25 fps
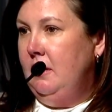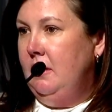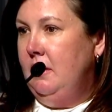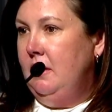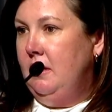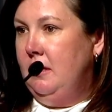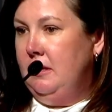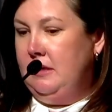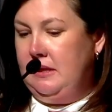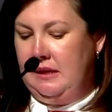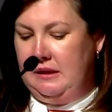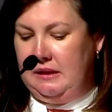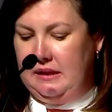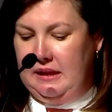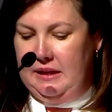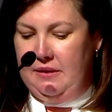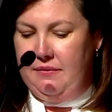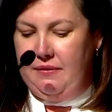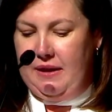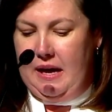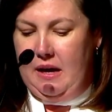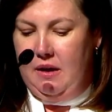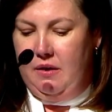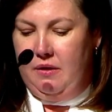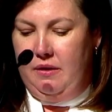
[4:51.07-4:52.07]
to live
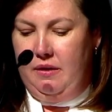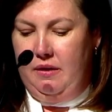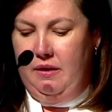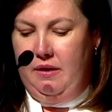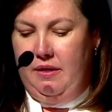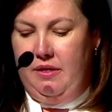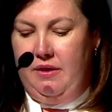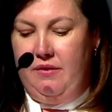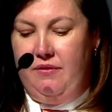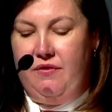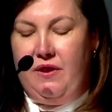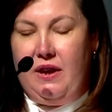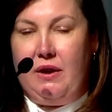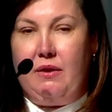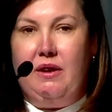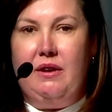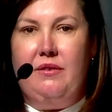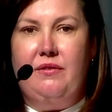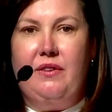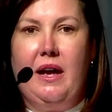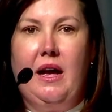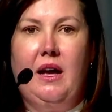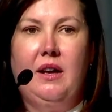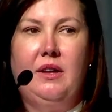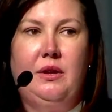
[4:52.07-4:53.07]
out the very
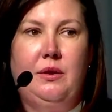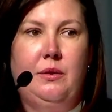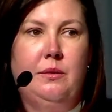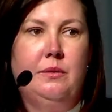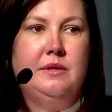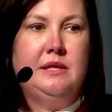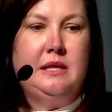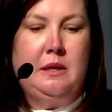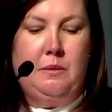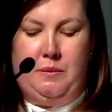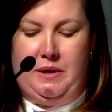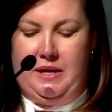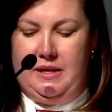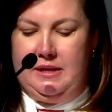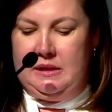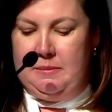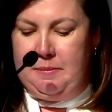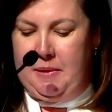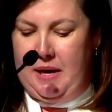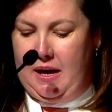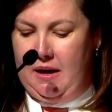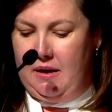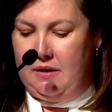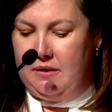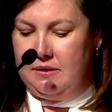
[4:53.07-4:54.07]
values that we
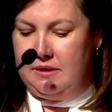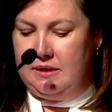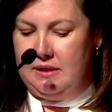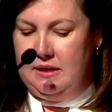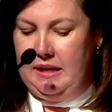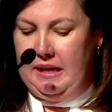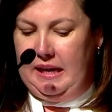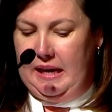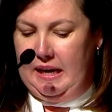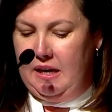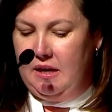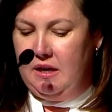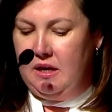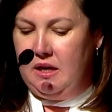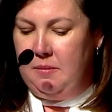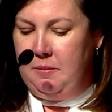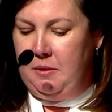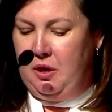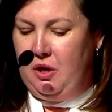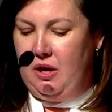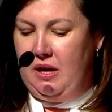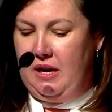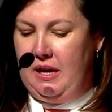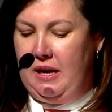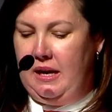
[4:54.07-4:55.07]
espouse in
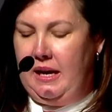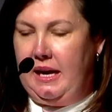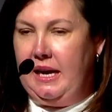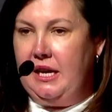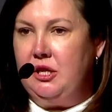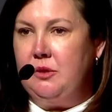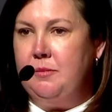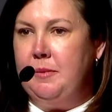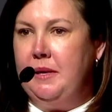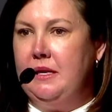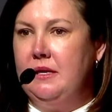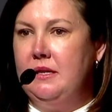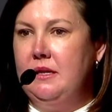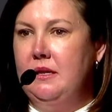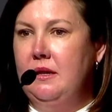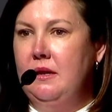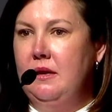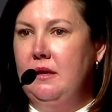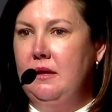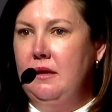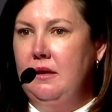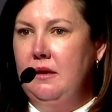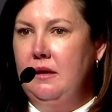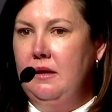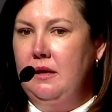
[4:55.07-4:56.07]
community engagement:
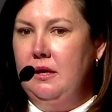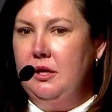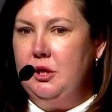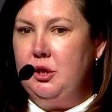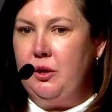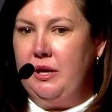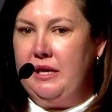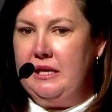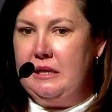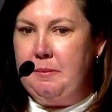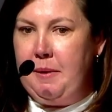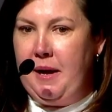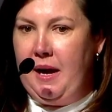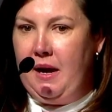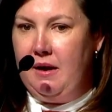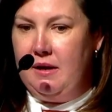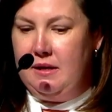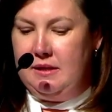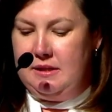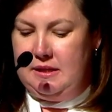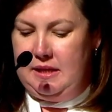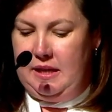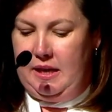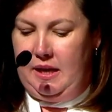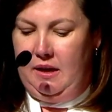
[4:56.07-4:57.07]

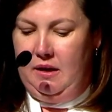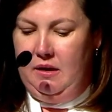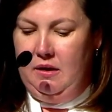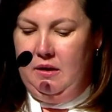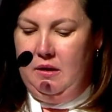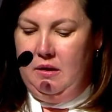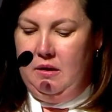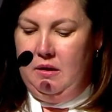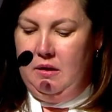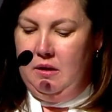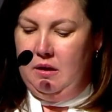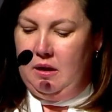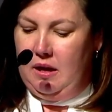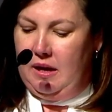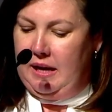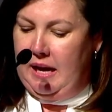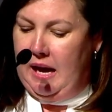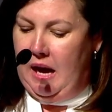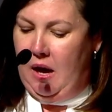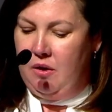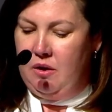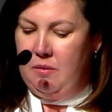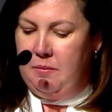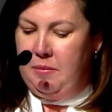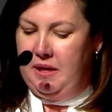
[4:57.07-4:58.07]
transparency,
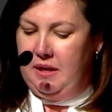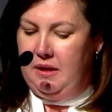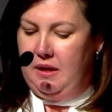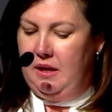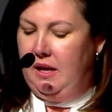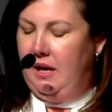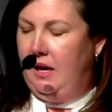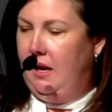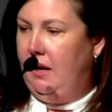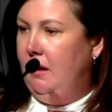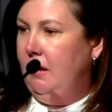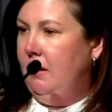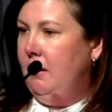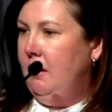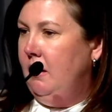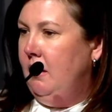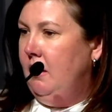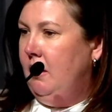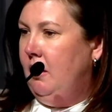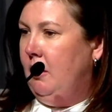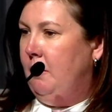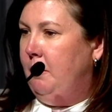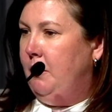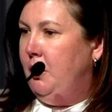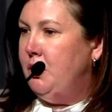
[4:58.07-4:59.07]
accountability,
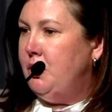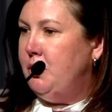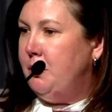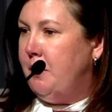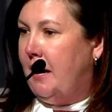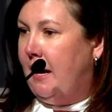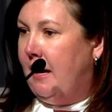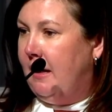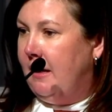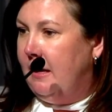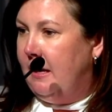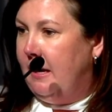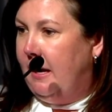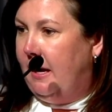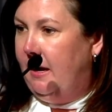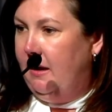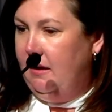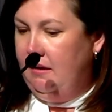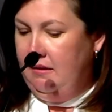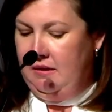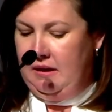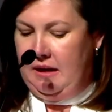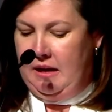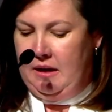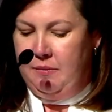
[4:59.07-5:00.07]
mutuality,
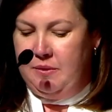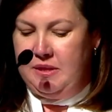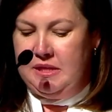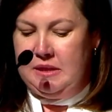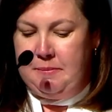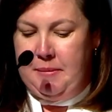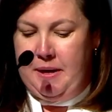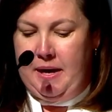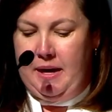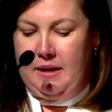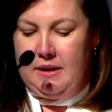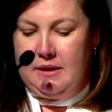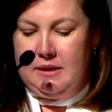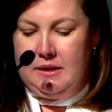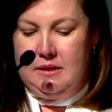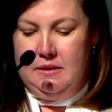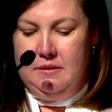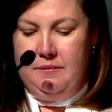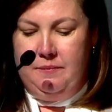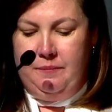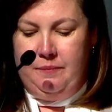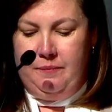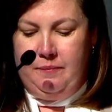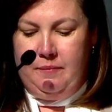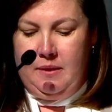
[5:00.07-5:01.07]
and respect.
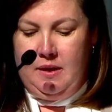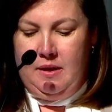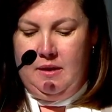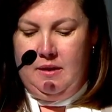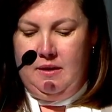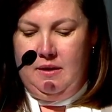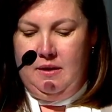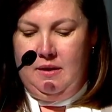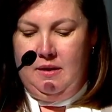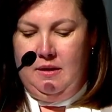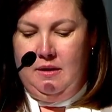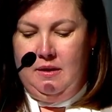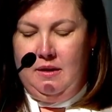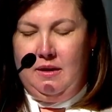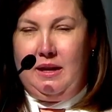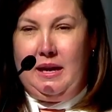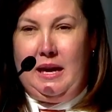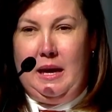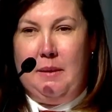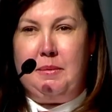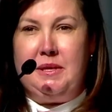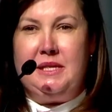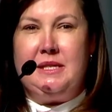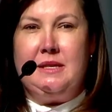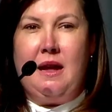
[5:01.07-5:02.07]

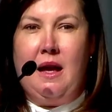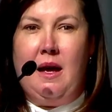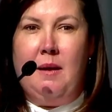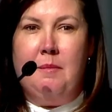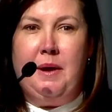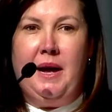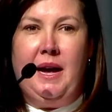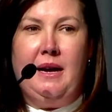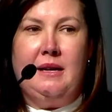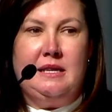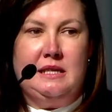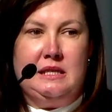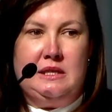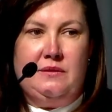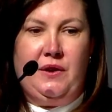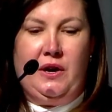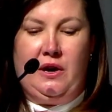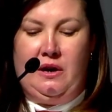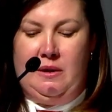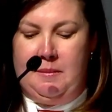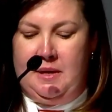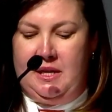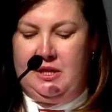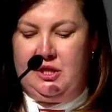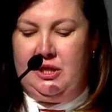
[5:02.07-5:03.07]
Campus Compact is very
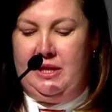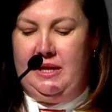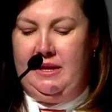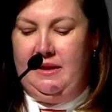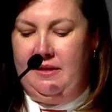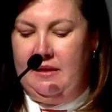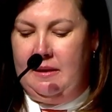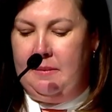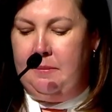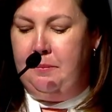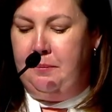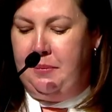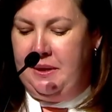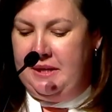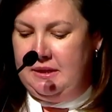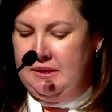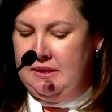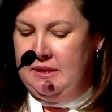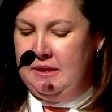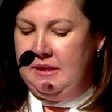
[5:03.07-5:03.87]
much in the business